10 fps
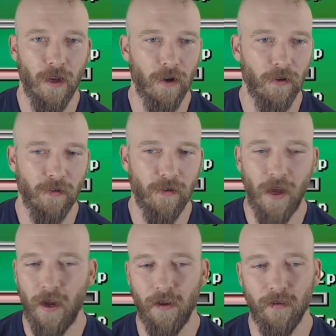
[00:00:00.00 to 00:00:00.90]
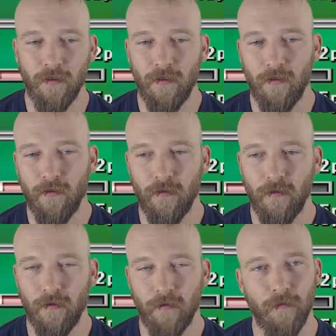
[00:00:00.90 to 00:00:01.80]
Aeris dies
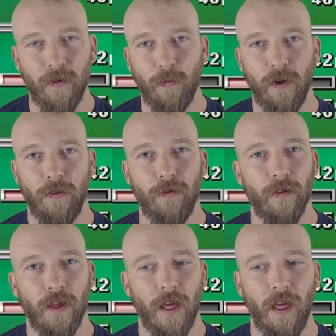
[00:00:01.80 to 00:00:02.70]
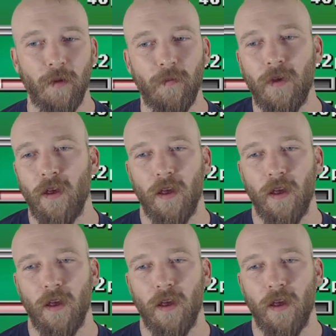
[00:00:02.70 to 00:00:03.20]
midway through the game.